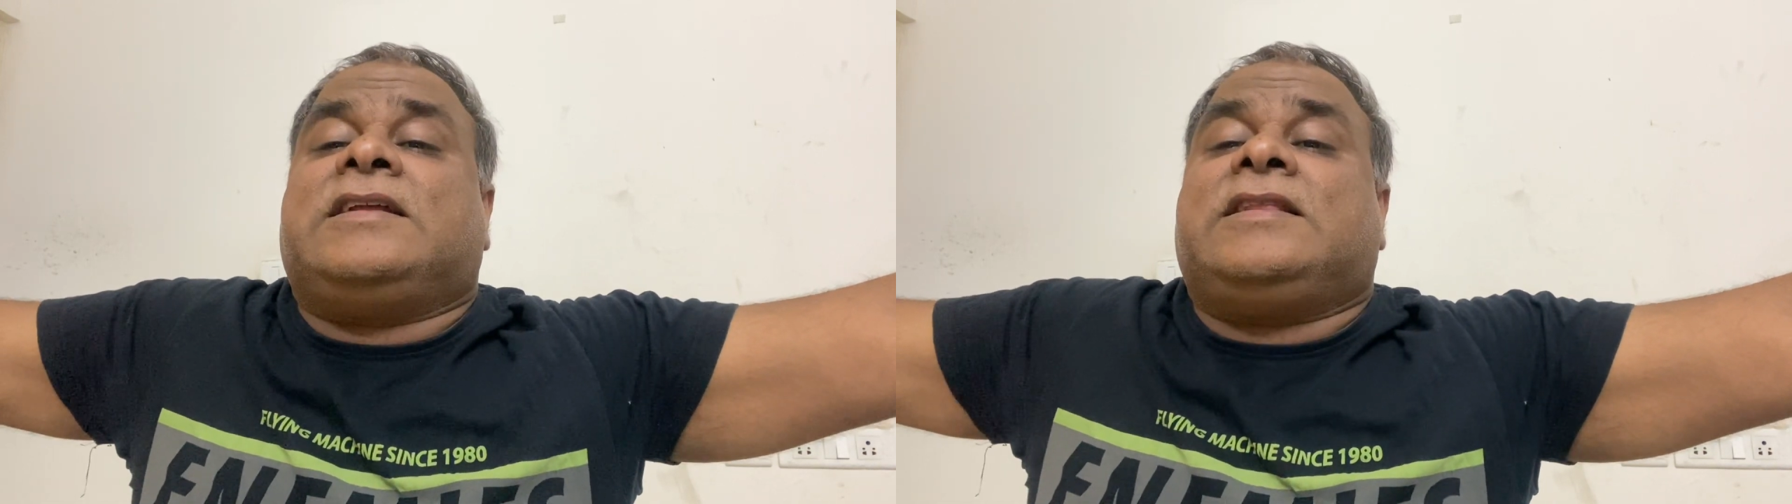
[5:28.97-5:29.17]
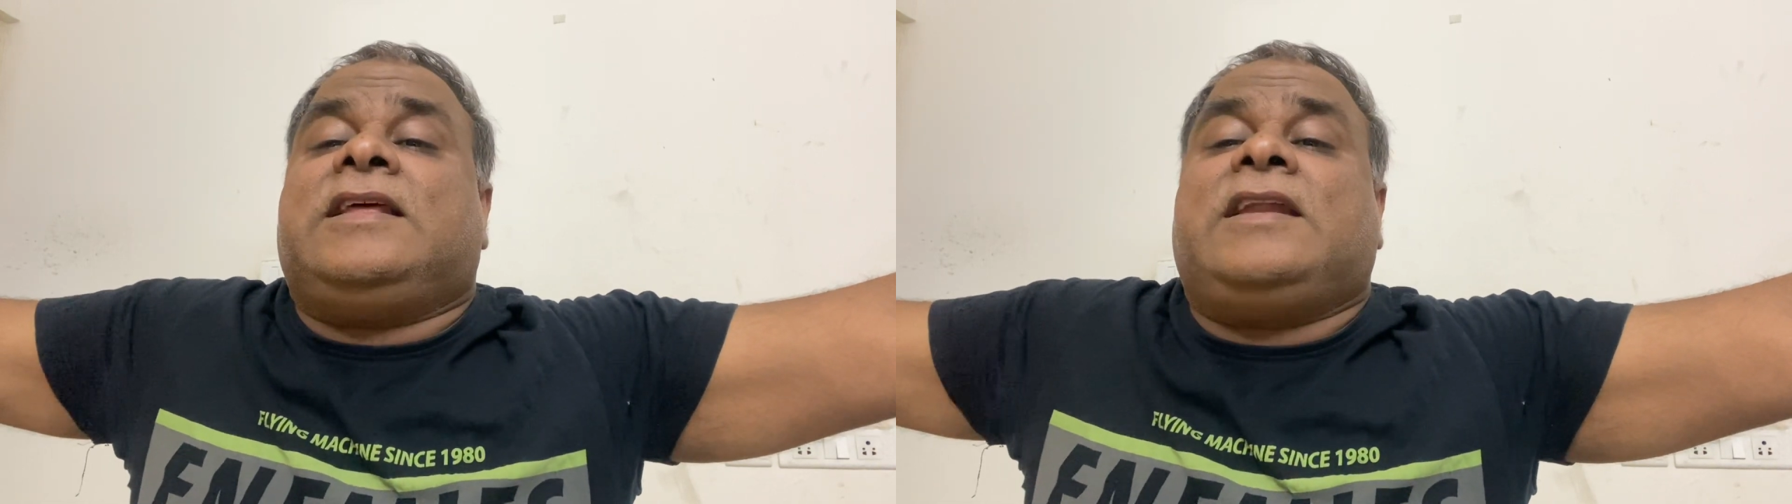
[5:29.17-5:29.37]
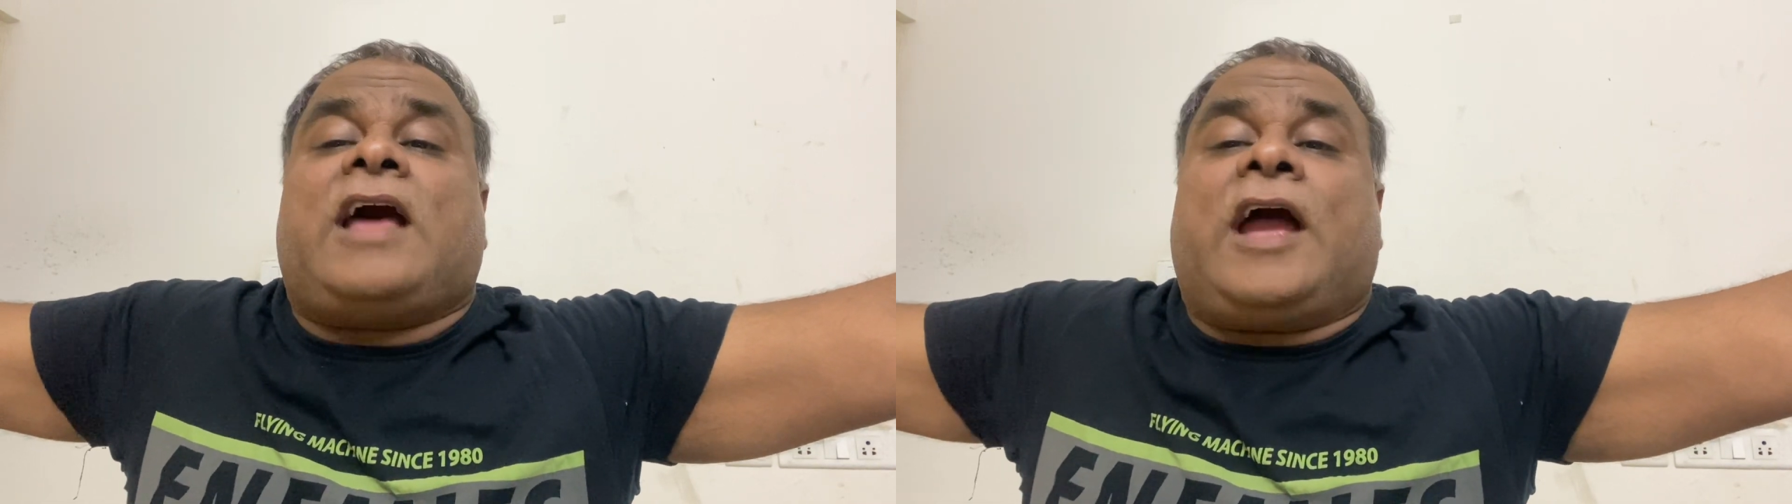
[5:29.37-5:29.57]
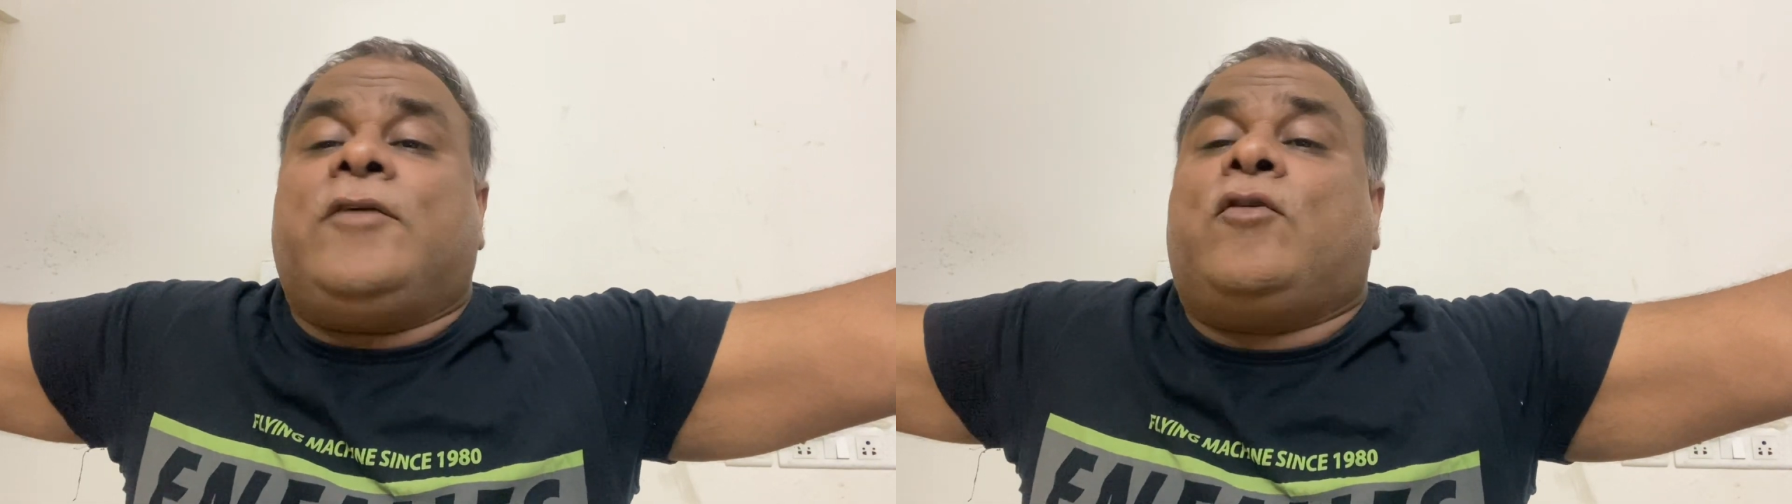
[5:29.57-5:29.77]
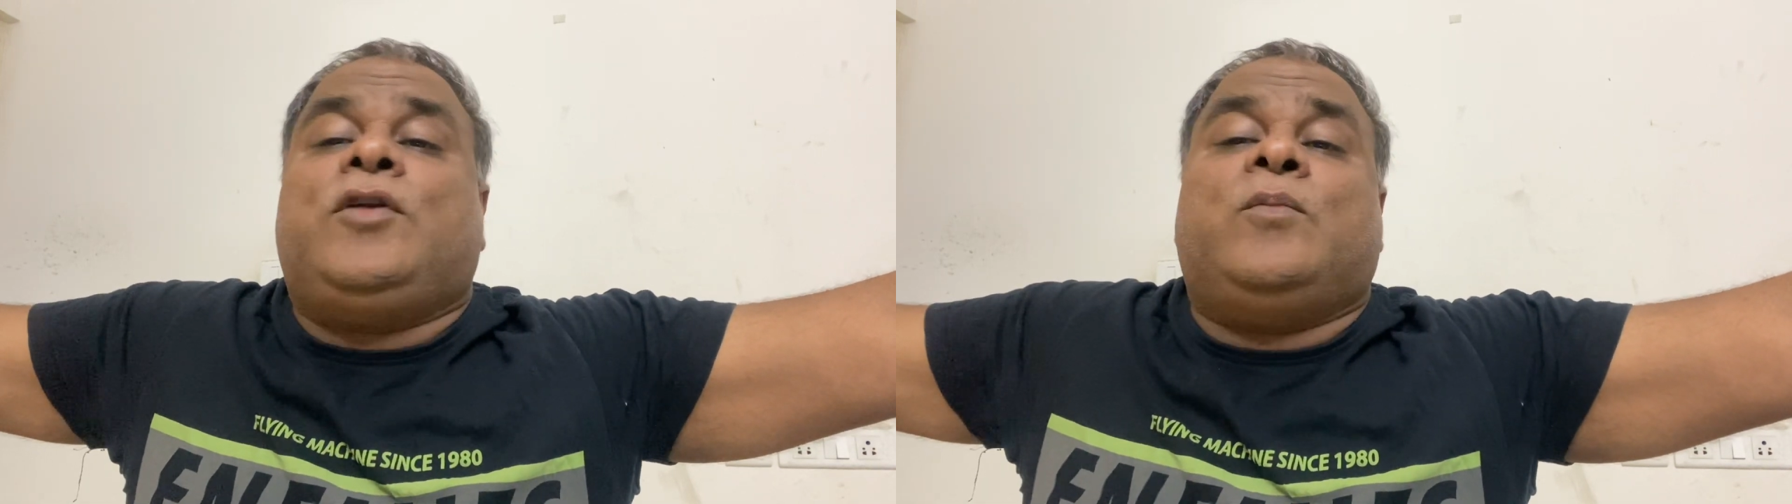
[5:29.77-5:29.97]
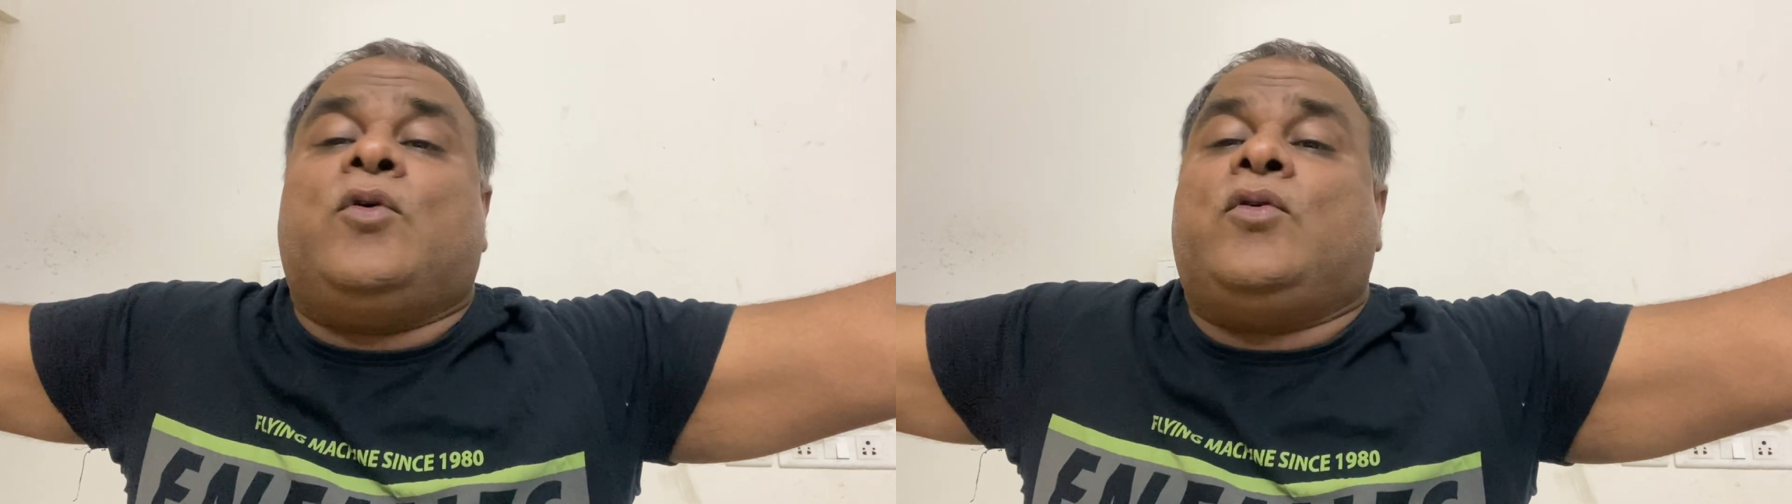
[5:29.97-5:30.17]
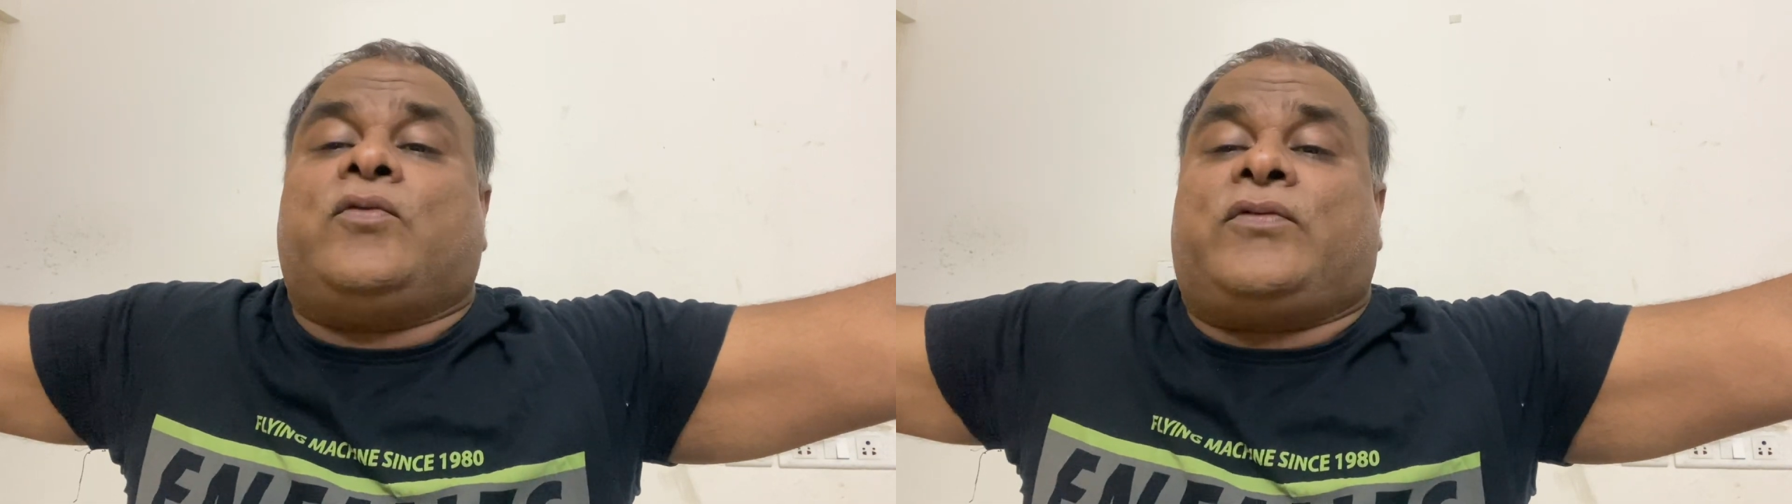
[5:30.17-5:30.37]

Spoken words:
then I won't move